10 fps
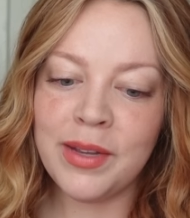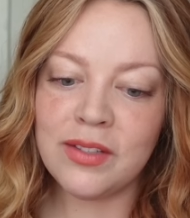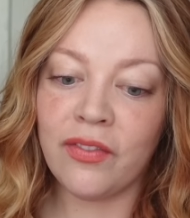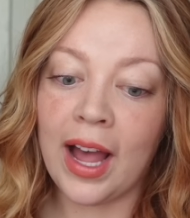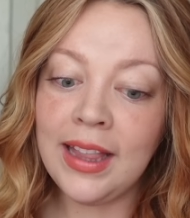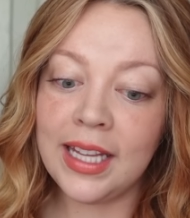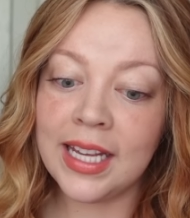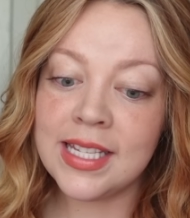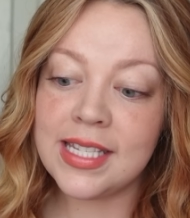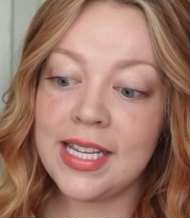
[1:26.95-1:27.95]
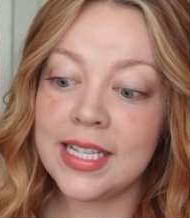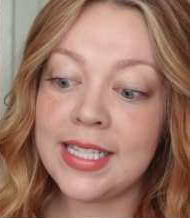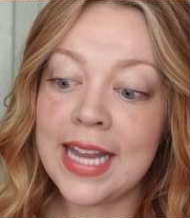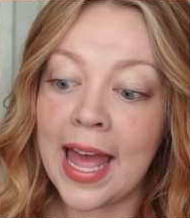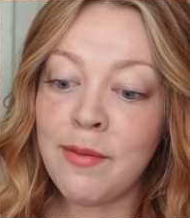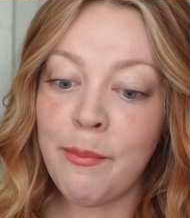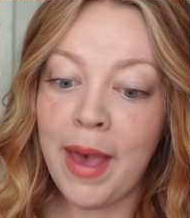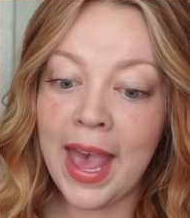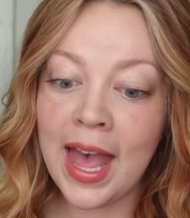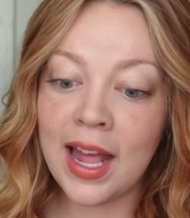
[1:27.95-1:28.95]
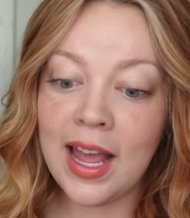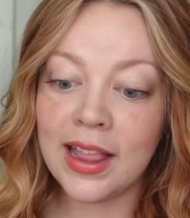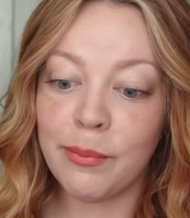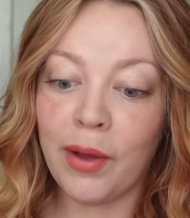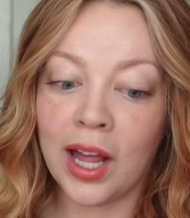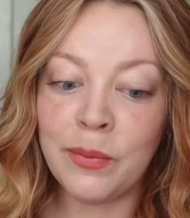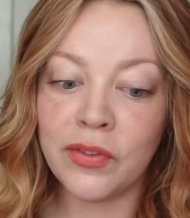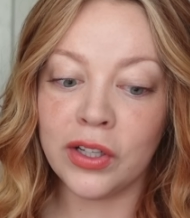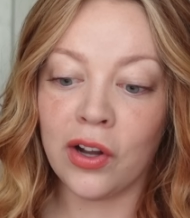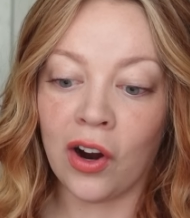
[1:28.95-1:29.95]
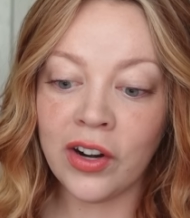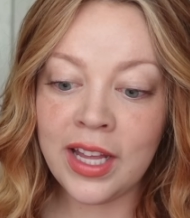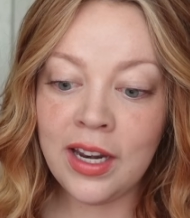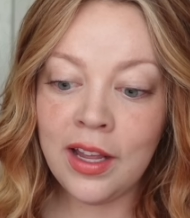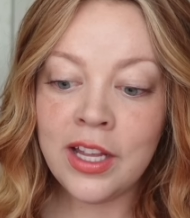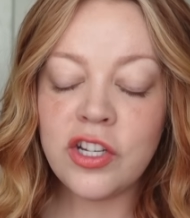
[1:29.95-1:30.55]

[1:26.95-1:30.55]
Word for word: is Violet can see the dead man at the bottom of the garden.